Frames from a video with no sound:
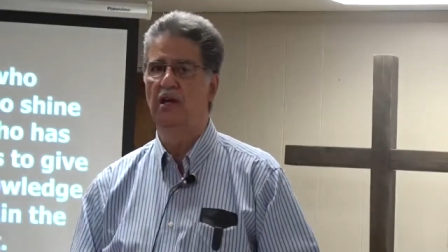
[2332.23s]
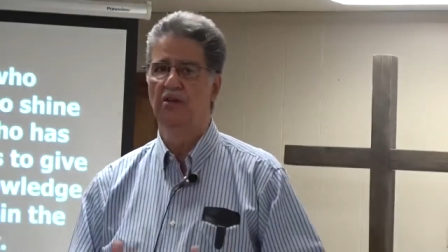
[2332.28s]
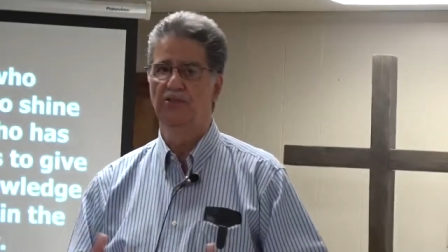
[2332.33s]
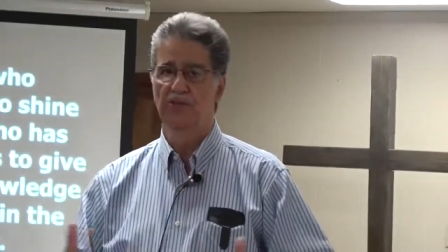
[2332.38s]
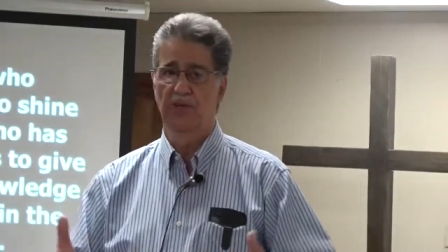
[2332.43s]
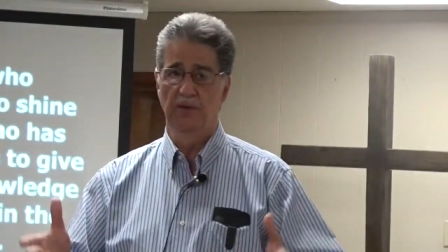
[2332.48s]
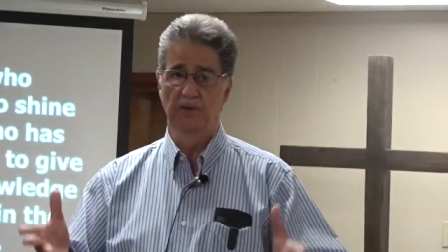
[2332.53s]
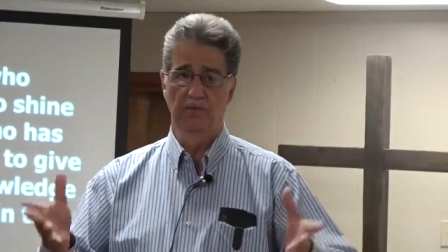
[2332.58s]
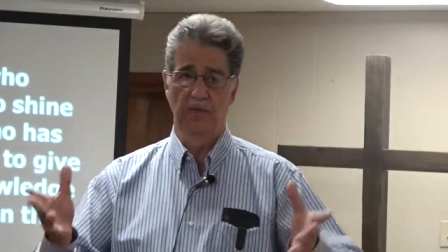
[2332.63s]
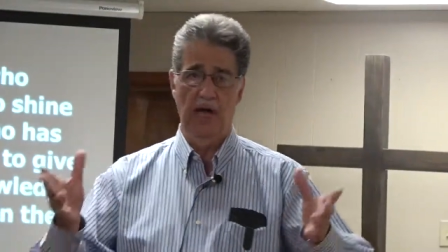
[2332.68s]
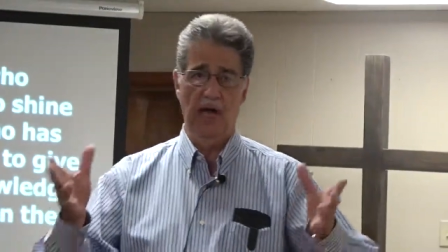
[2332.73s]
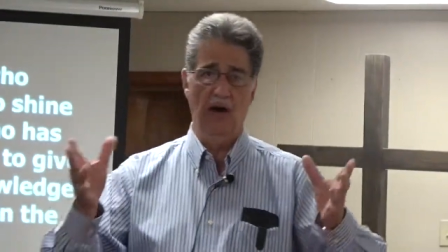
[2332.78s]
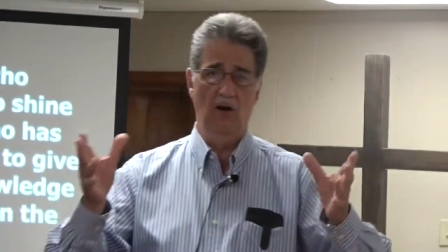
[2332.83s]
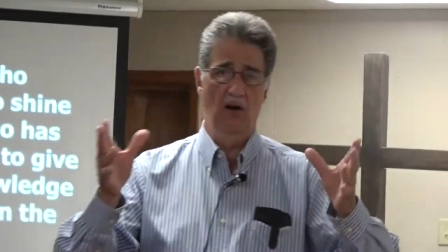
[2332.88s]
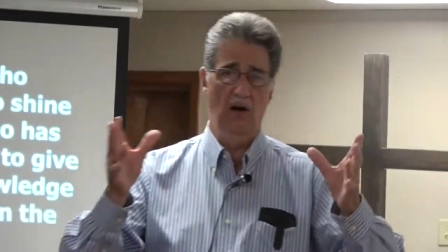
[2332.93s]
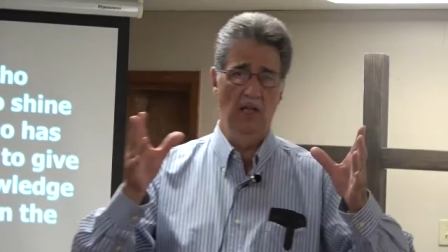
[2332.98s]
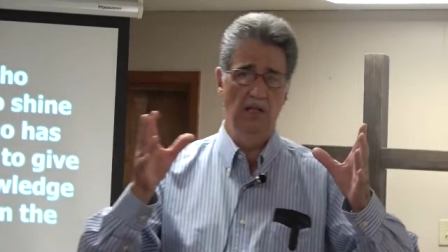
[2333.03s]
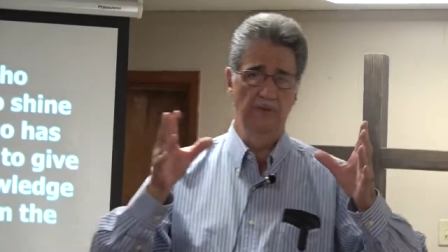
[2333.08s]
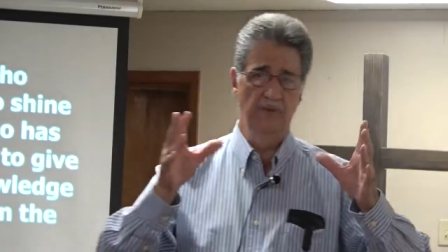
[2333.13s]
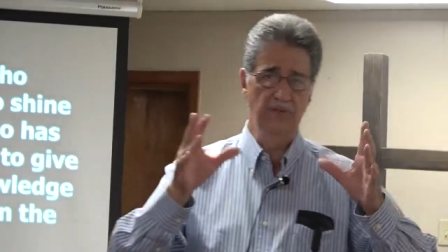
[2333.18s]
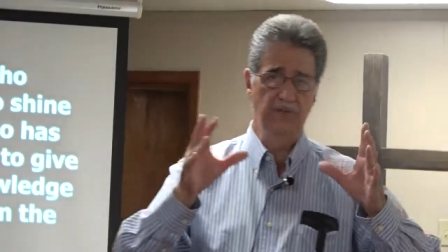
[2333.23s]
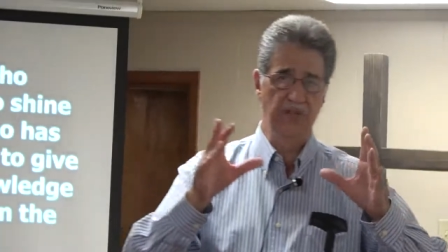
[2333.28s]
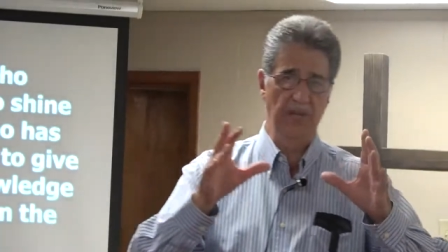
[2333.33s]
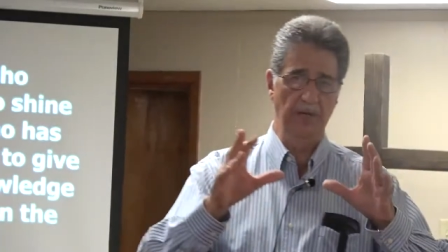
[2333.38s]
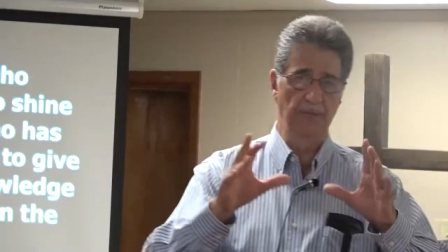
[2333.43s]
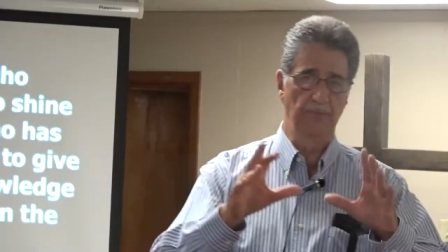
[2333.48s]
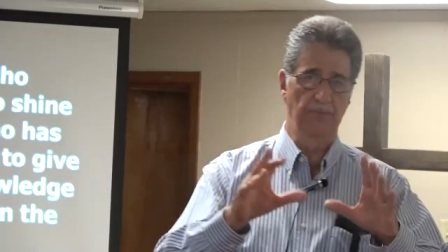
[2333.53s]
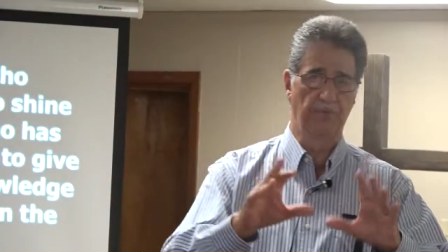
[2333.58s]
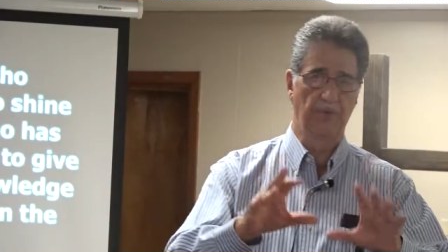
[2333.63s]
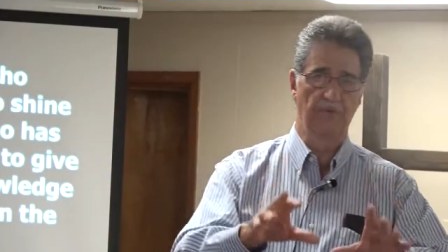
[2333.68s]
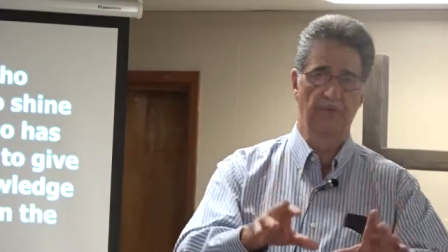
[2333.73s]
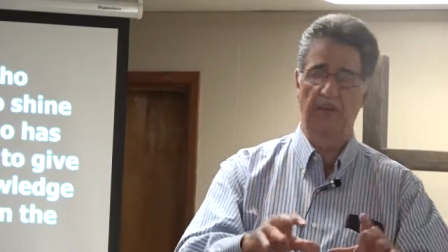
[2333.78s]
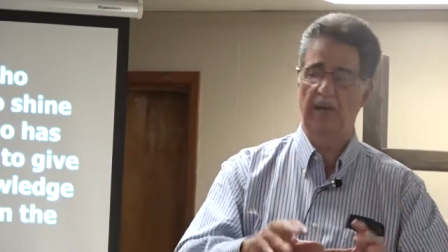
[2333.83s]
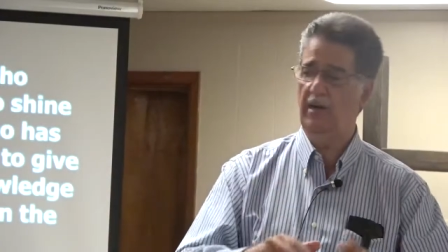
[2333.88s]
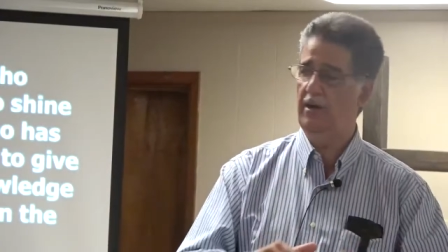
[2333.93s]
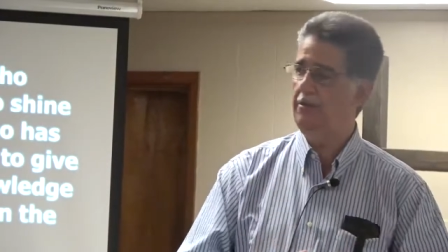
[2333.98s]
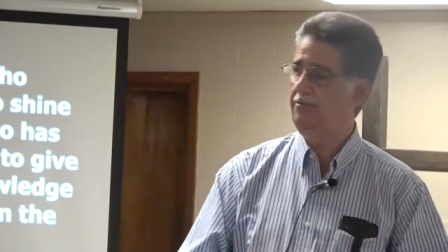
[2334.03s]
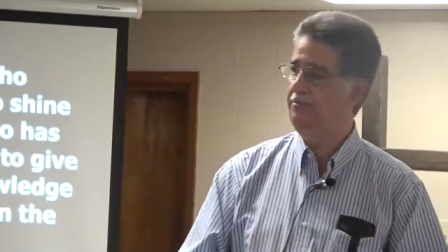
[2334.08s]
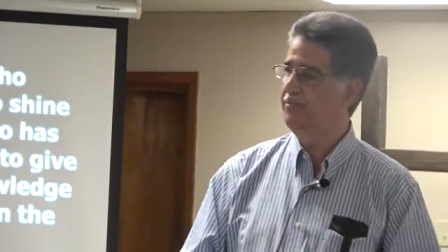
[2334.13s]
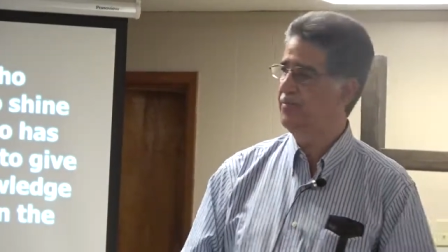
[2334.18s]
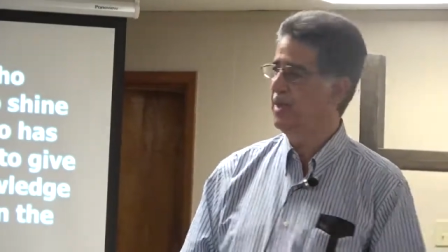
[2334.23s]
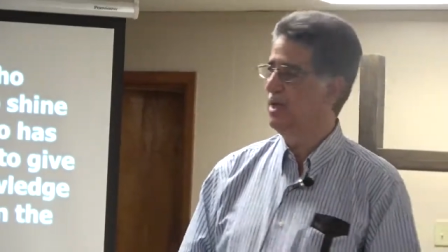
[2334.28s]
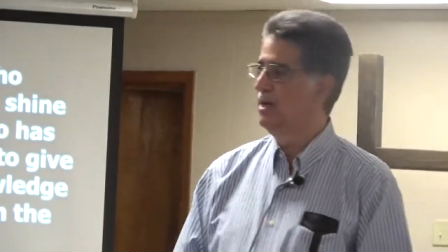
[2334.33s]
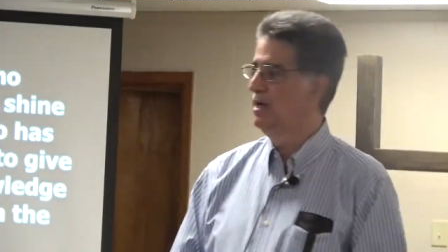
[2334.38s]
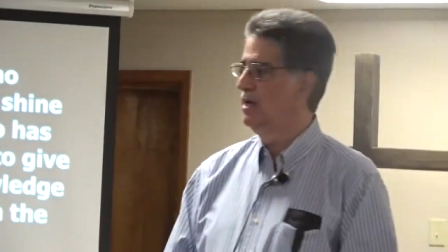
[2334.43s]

to now all of a sudden prevail,